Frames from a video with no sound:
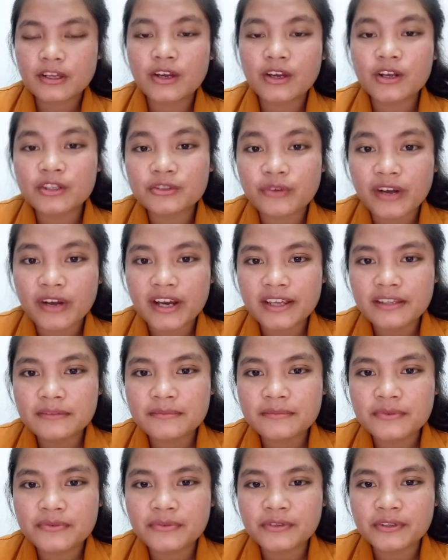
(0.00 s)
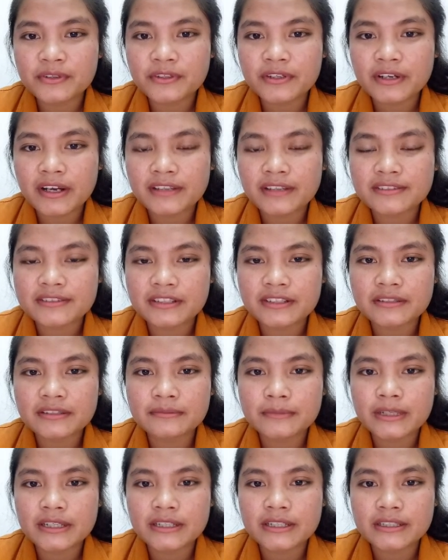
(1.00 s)
Alright, before I start
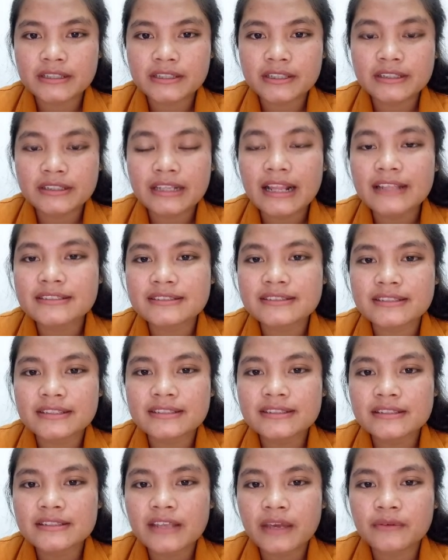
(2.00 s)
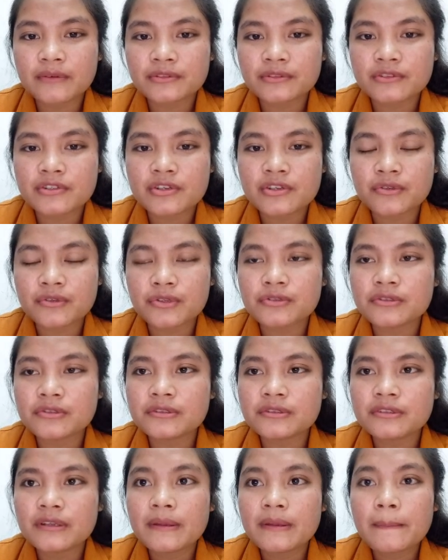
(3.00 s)
my analysis, I want to show
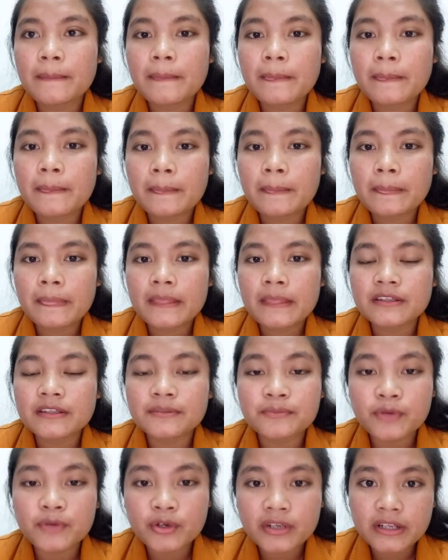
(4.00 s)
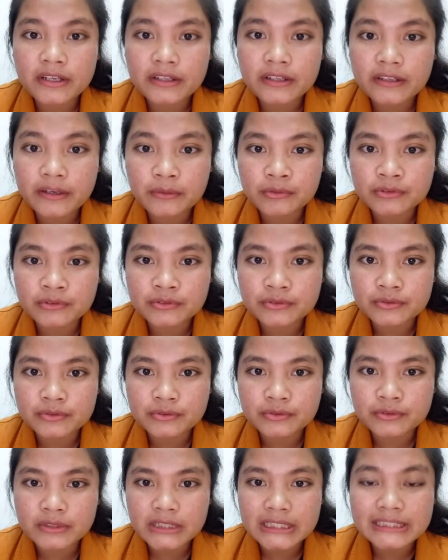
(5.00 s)
you the product that I want
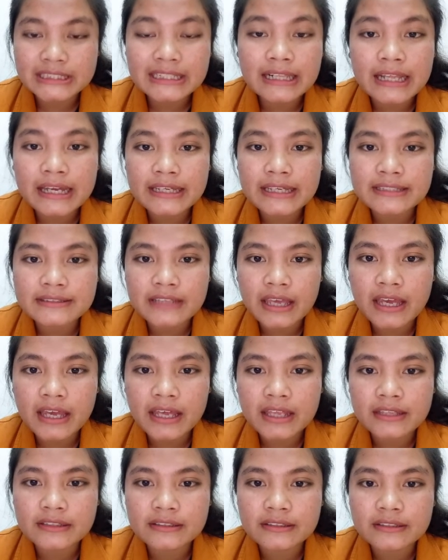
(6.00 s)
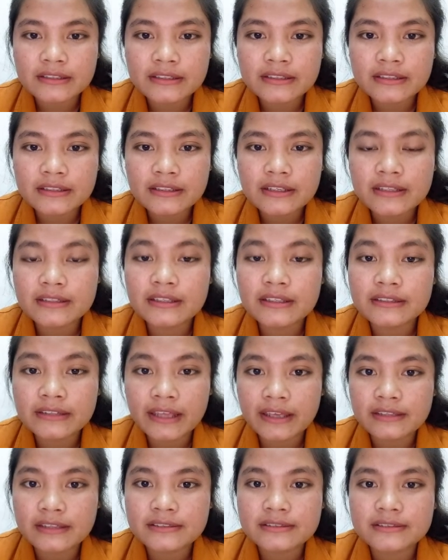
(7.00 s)
to analyze and the
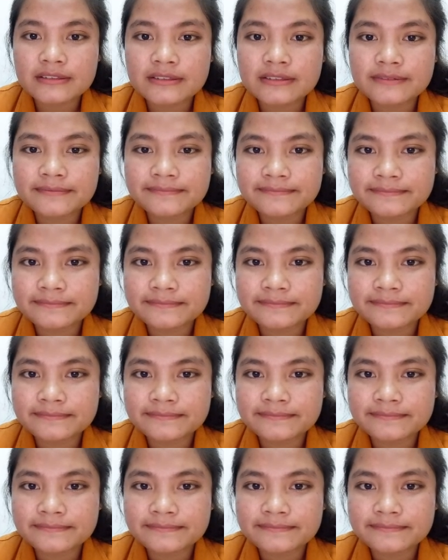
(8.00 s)
text.